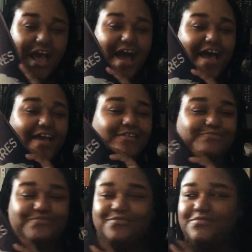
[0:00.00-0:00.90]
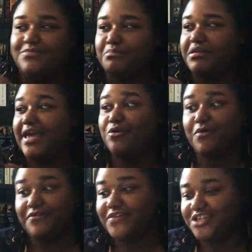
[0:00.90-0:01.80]
I plan
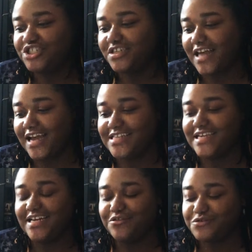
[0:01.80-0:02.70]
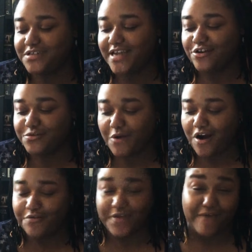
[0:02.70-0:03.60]
on finishing, like I said, either today or
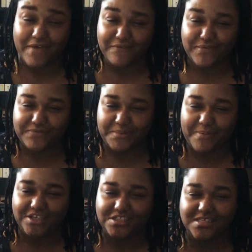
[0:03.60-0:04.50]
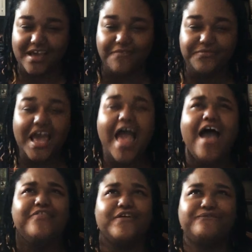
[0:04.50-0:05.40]
tomorrow. I only have like 50 pages left.
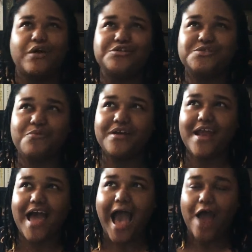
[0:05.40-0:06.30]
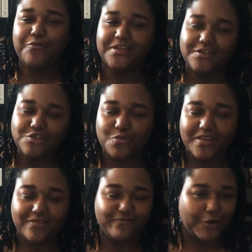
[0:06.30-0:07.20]
The first one, I really
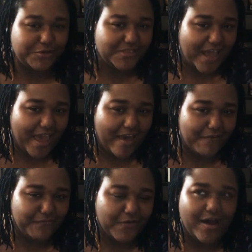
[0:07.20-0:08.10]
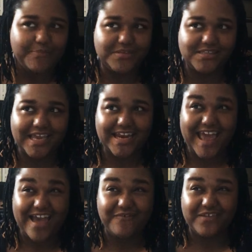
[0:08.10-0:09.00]
enjoyed the first half. The second
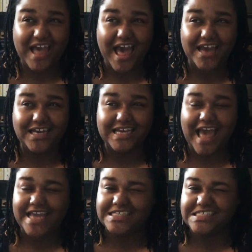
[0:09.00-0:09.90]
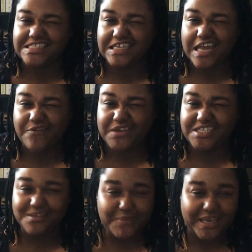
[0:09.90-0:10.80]
half kind of got
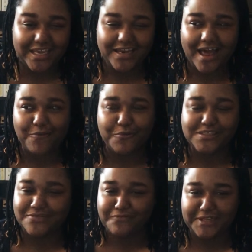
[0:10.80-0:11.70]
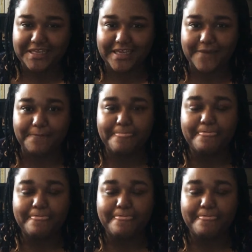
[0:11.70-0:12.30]
insta-lovey to me, and I wasn't feeling it.